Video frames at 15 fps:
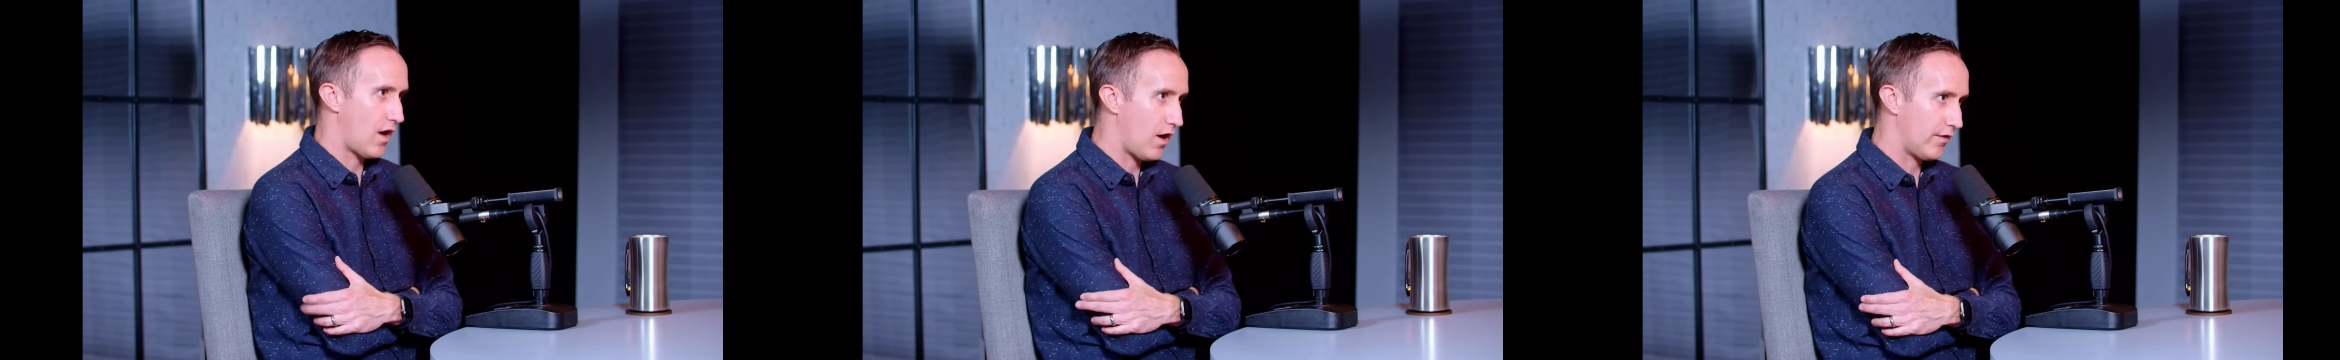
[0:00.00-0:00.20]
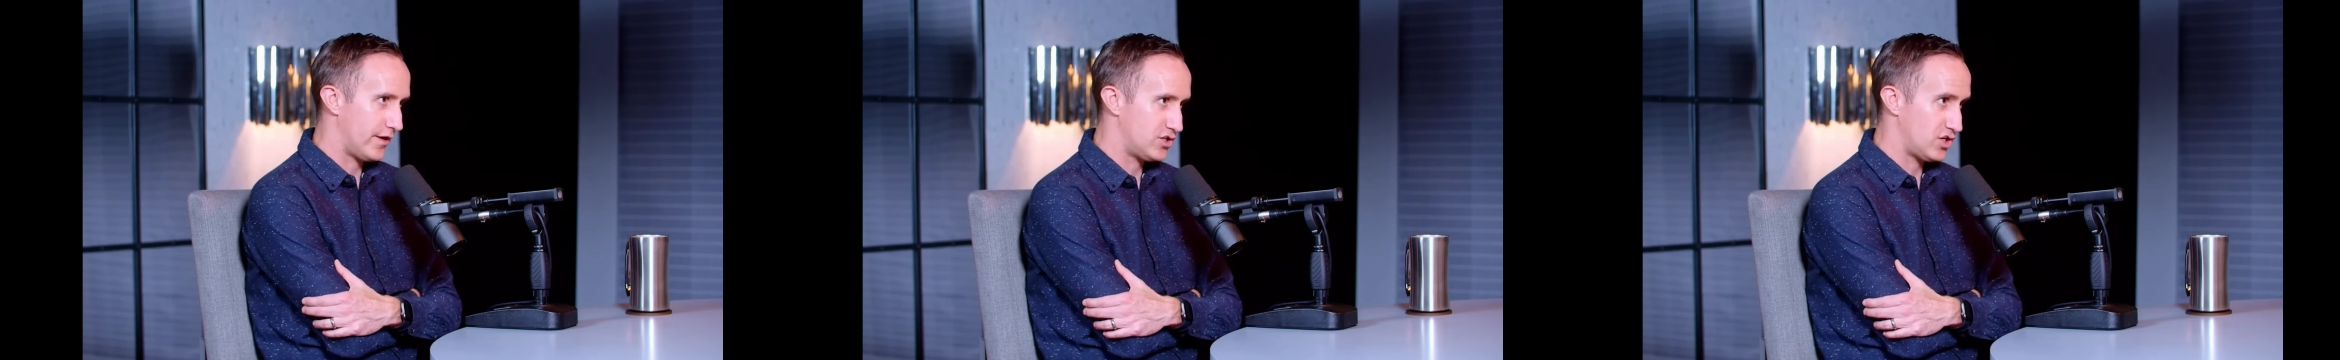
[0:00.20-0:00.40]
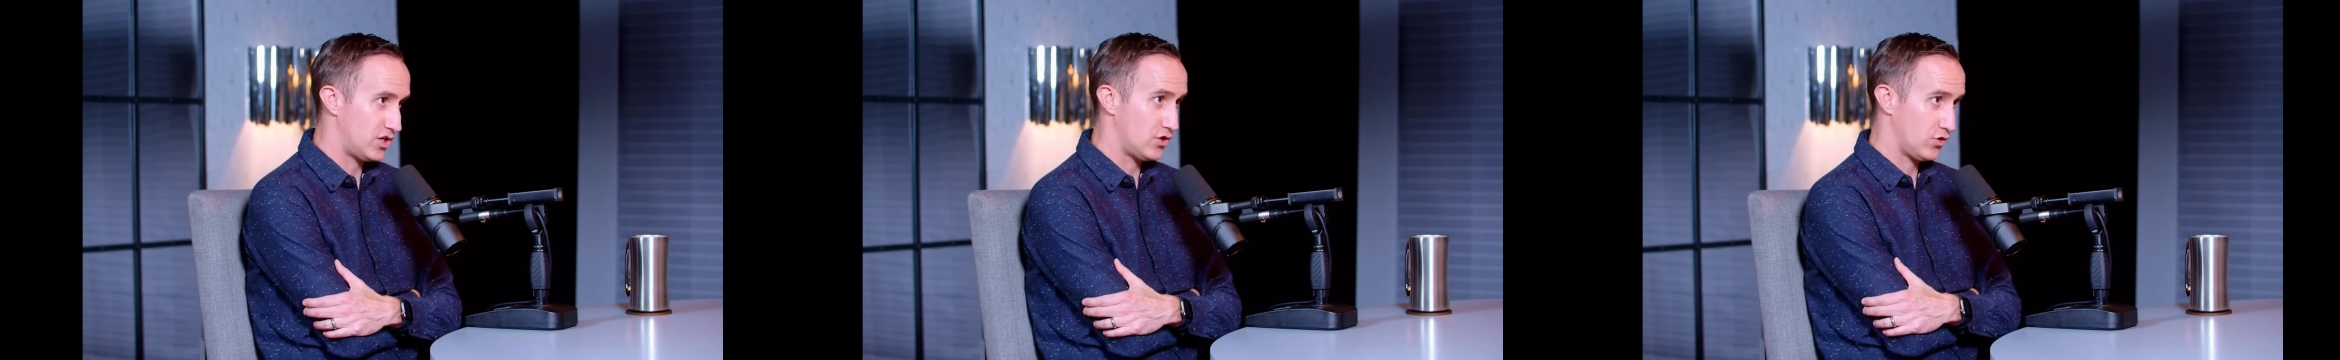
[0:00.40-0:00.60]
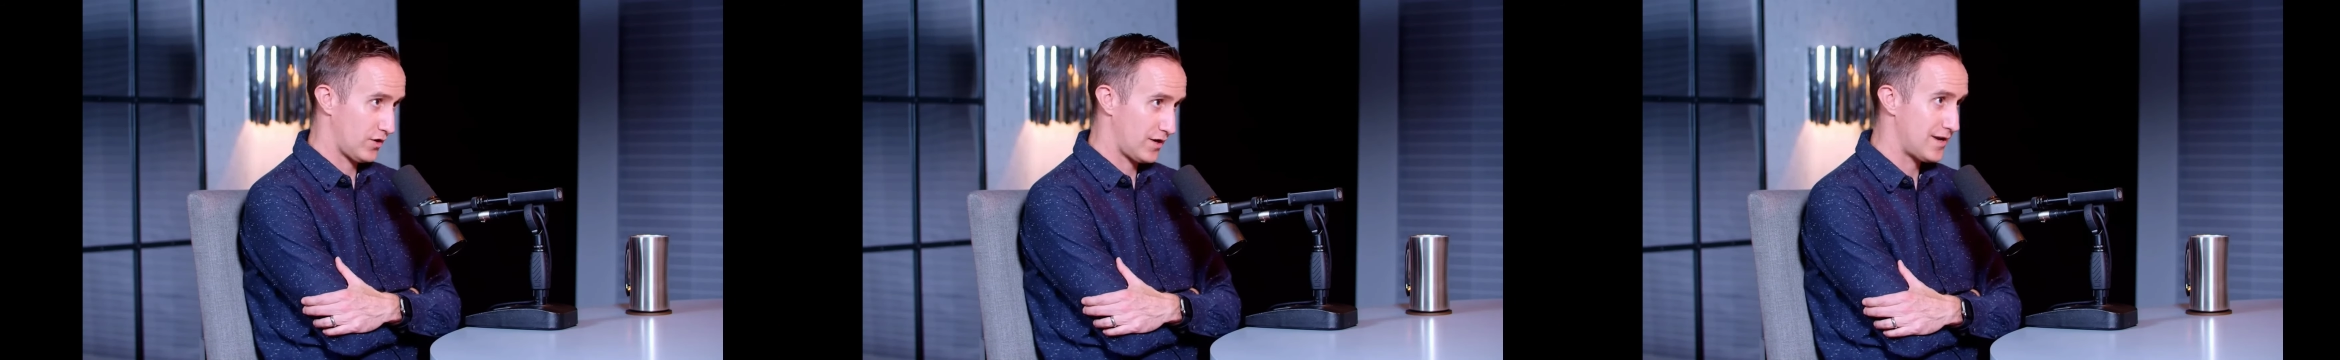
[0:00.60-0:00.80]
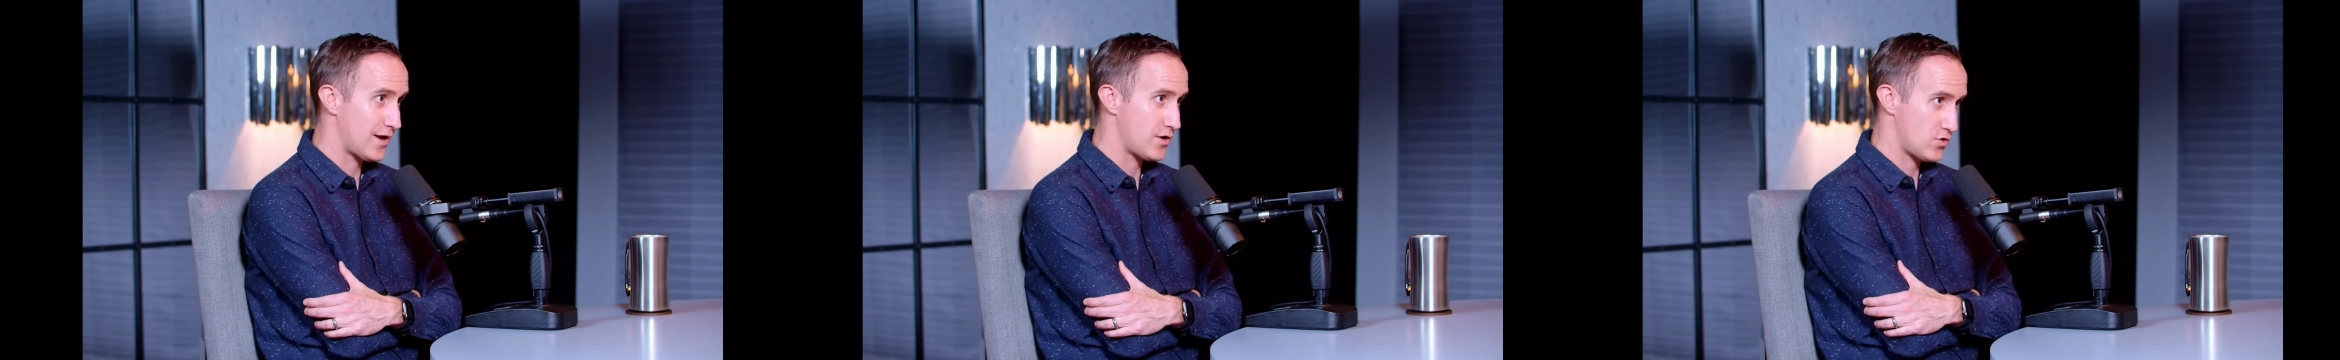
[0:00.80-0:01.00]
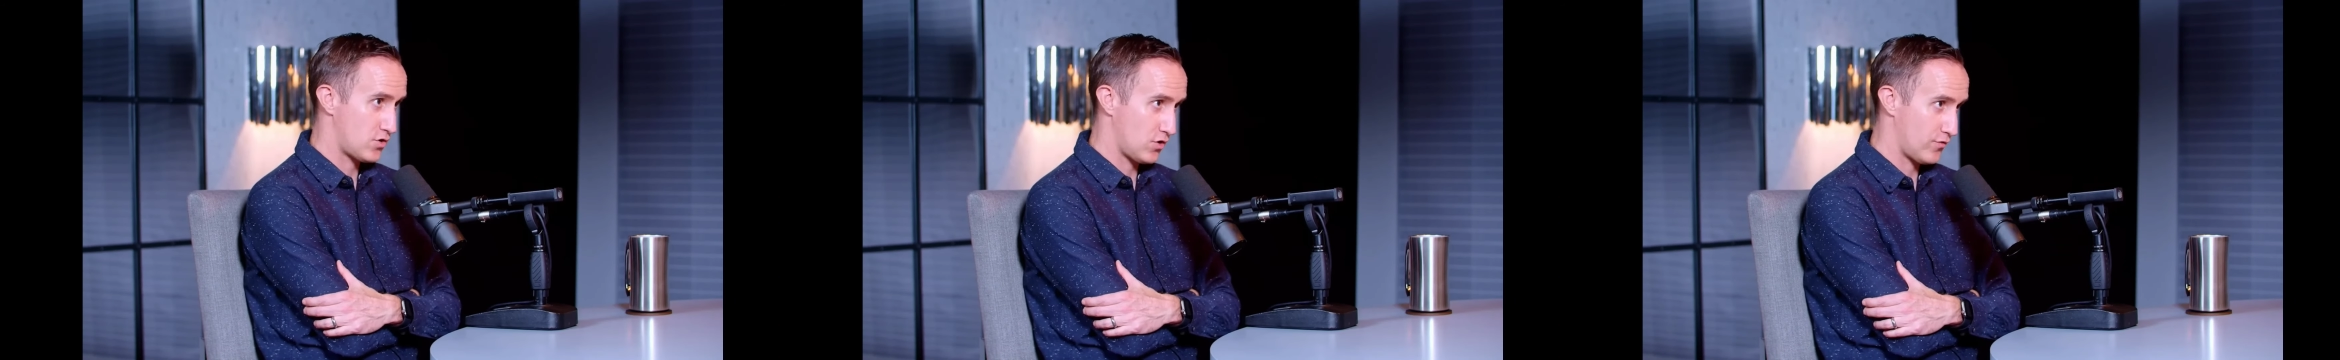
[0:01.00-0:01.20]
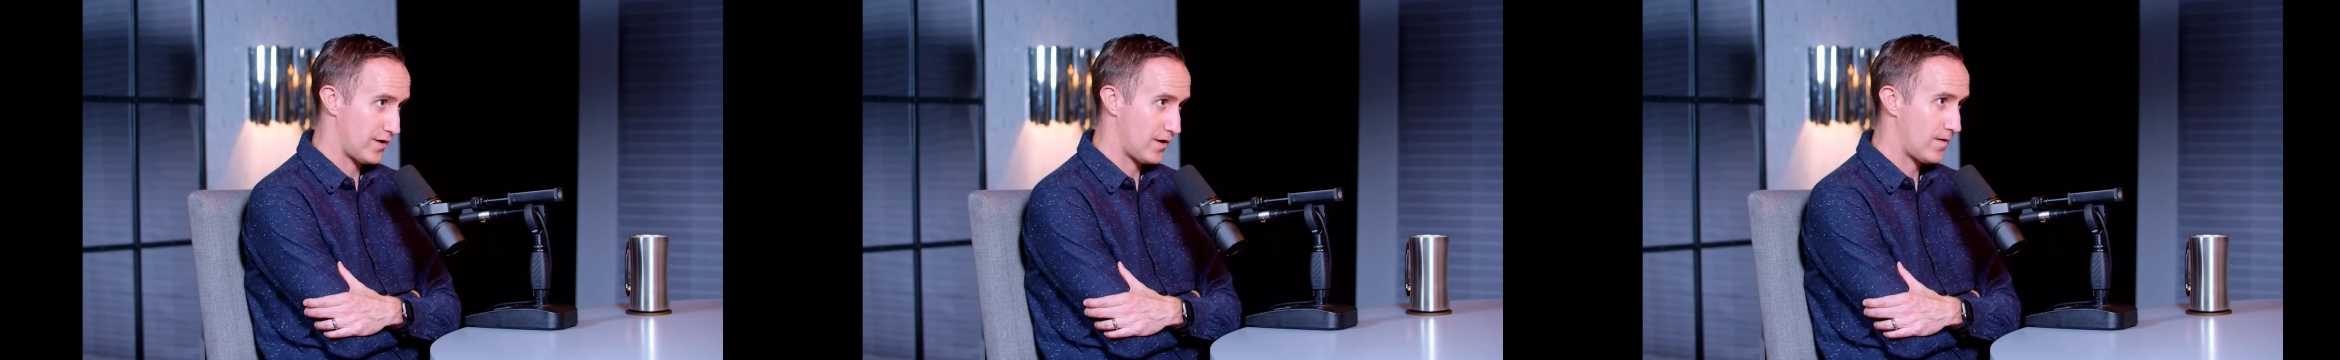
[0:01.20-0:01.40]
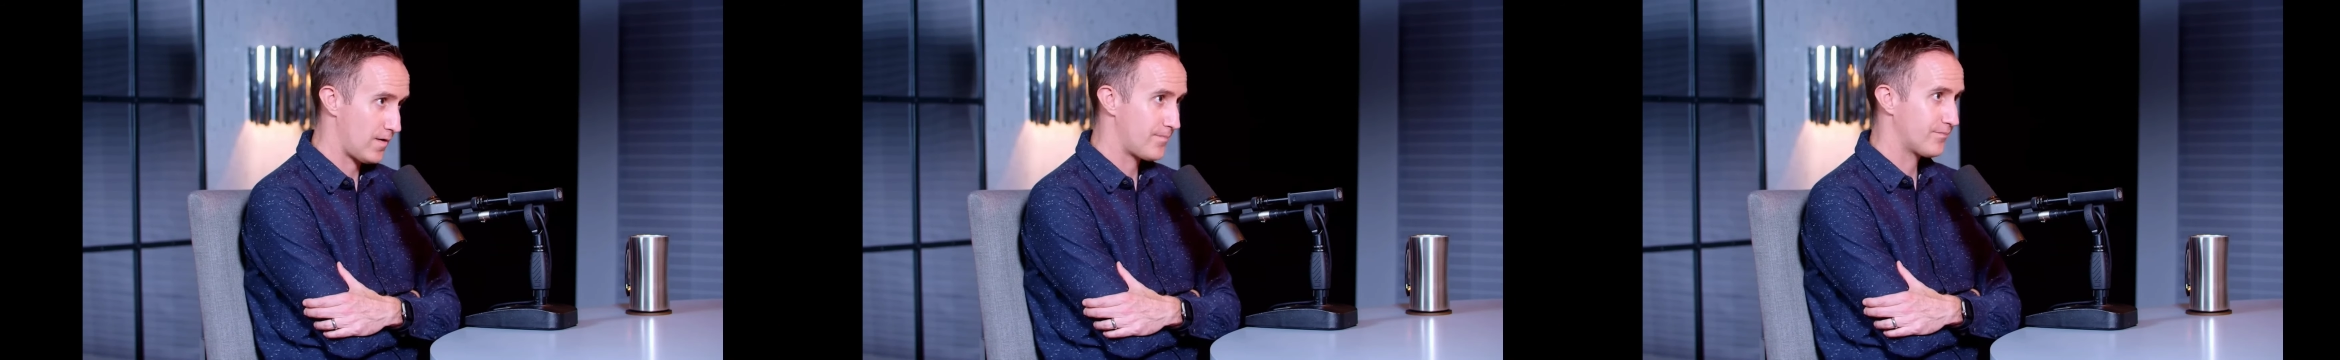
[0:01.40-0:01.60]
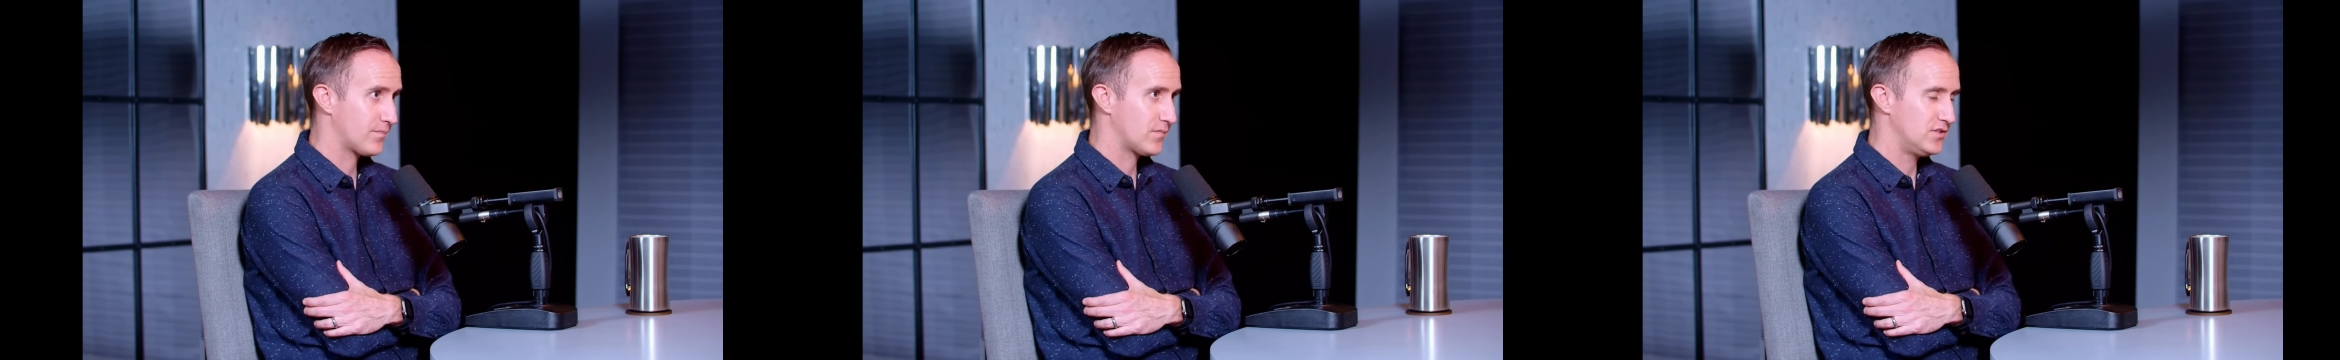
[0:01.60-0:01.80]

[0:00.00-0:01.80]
college and you're looking at your career,